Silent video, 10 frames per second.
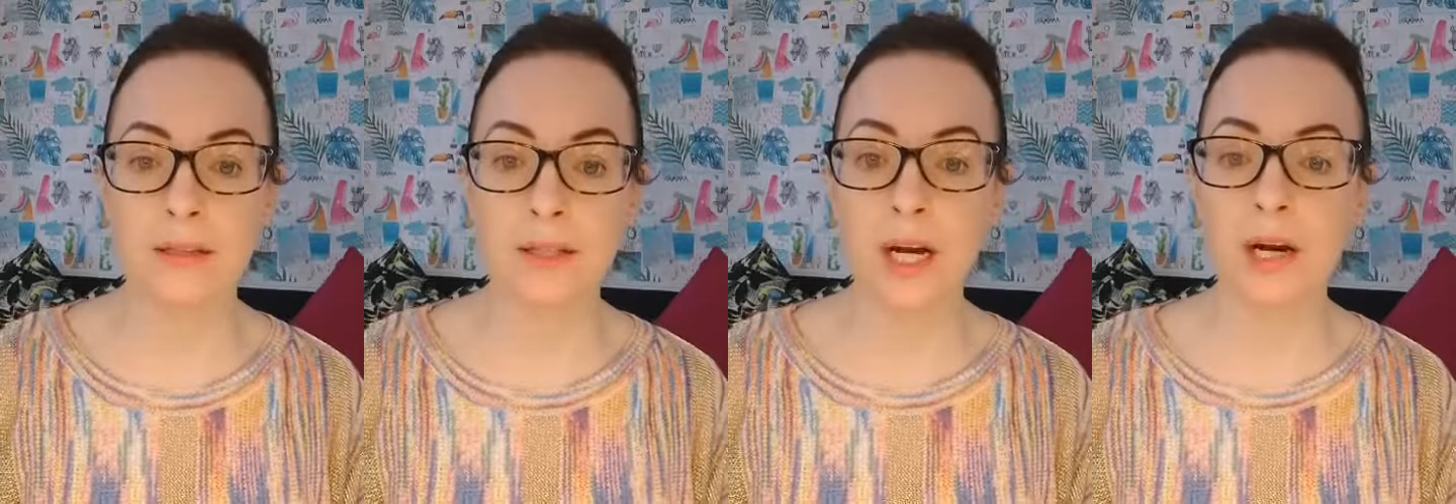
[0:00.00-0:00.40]

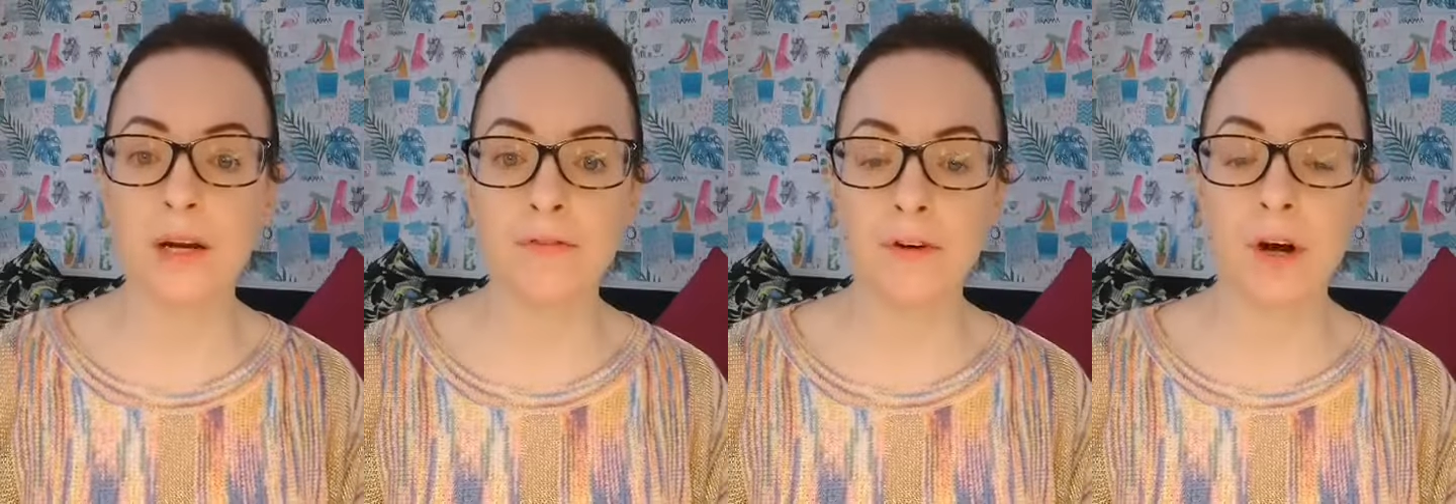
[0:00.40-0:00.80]
and
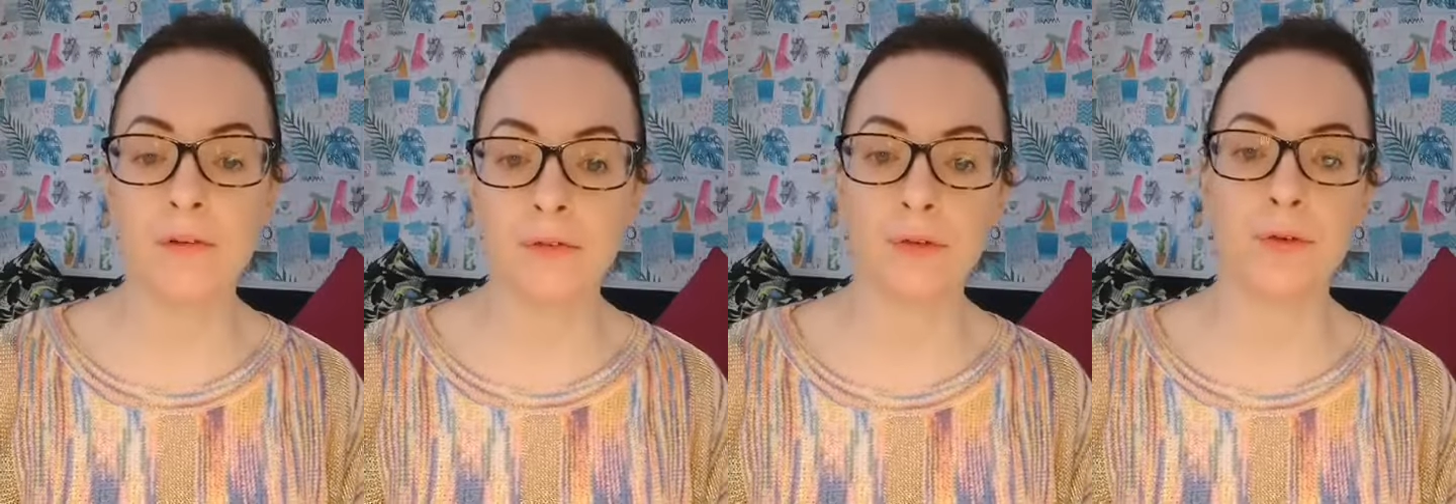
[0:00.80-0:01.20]
caring
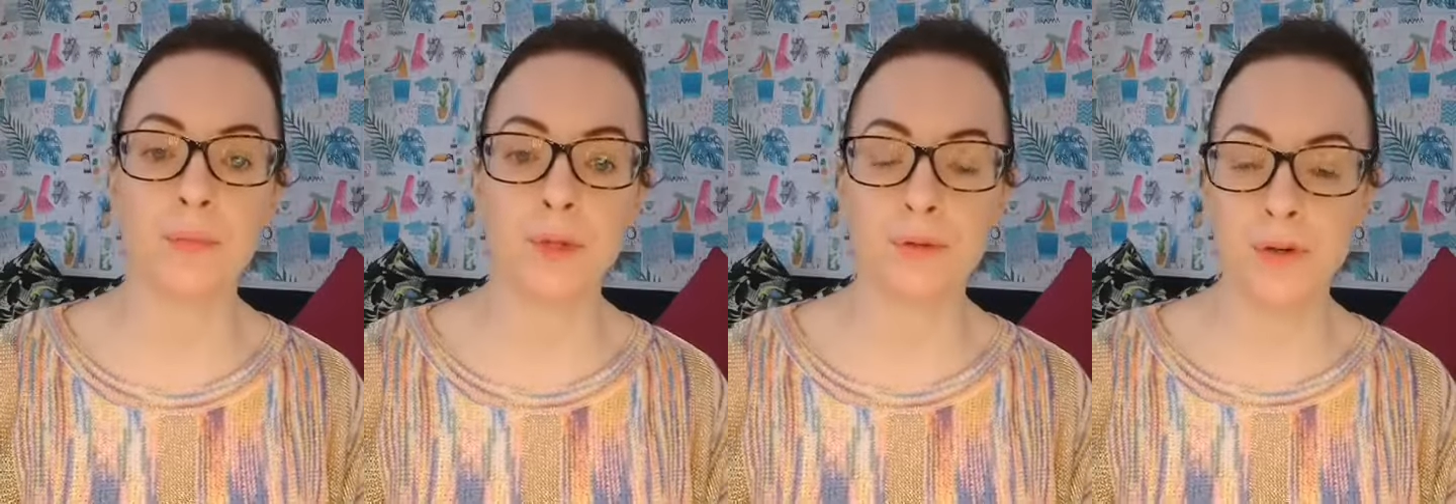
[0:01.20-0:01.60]
for
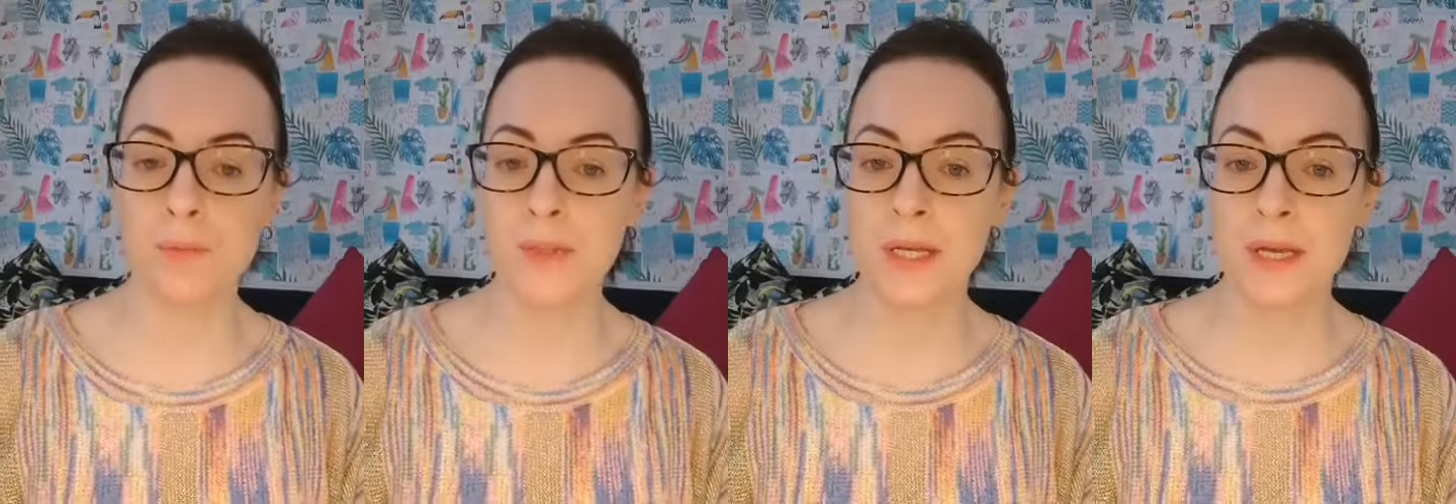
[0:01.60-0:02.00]
vulnerable
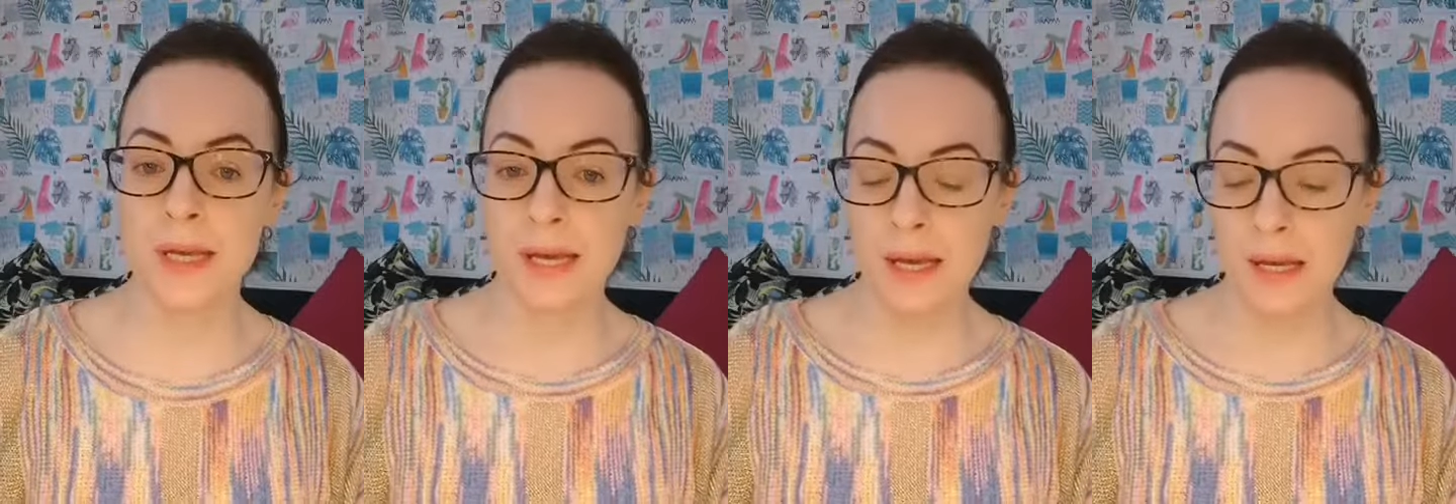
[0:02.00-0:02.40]
groups
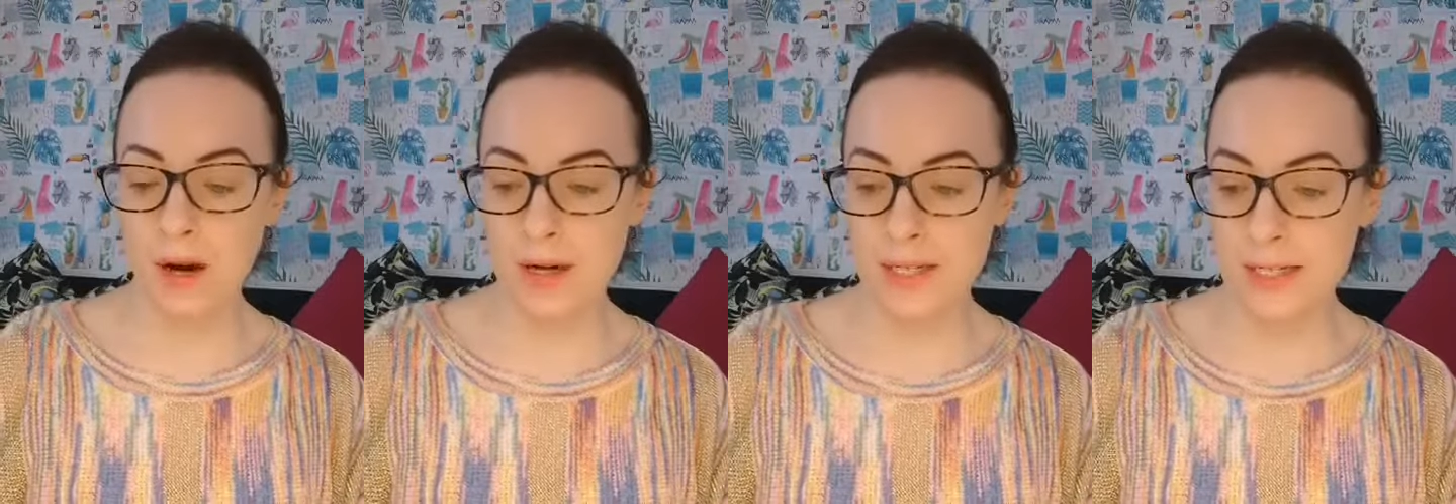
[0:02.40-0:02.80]
in
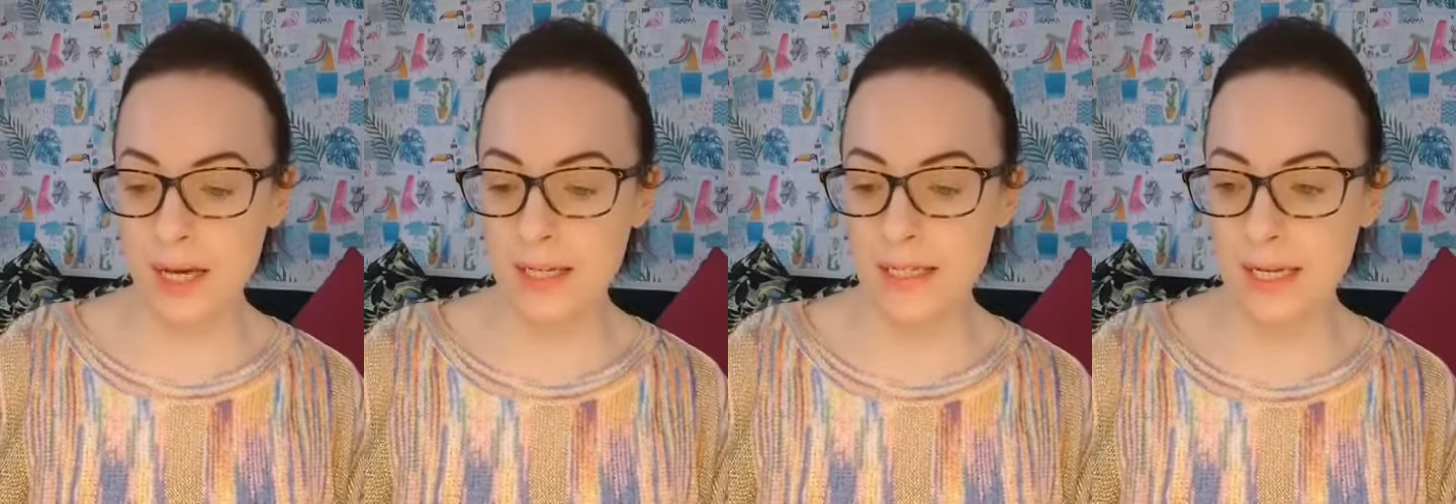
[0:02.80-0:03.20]
our
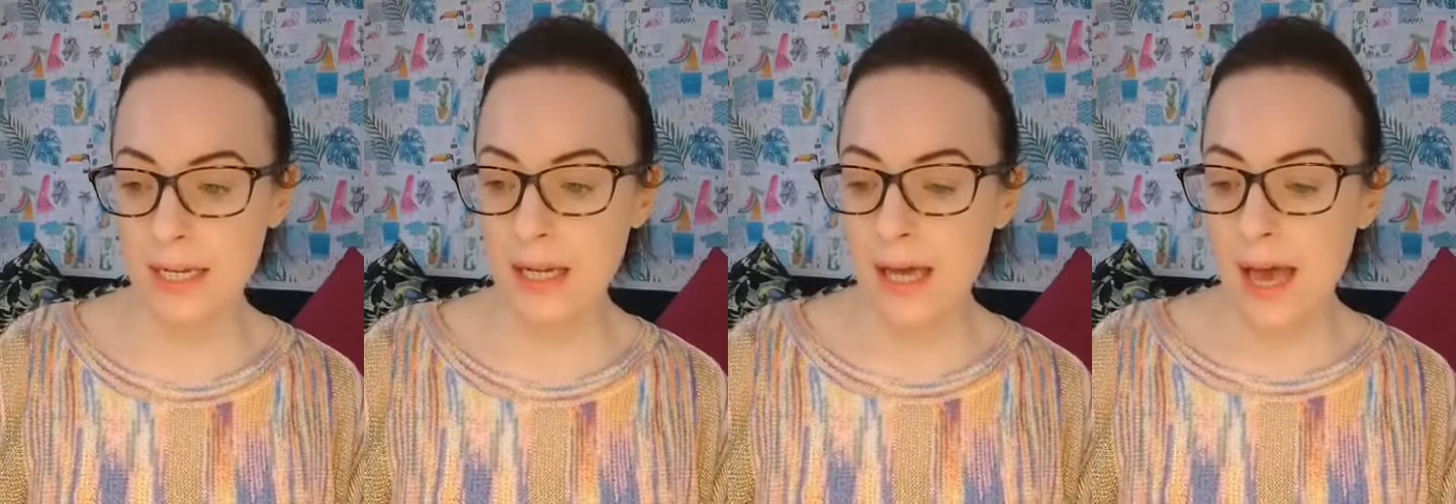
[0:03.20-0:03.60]
society.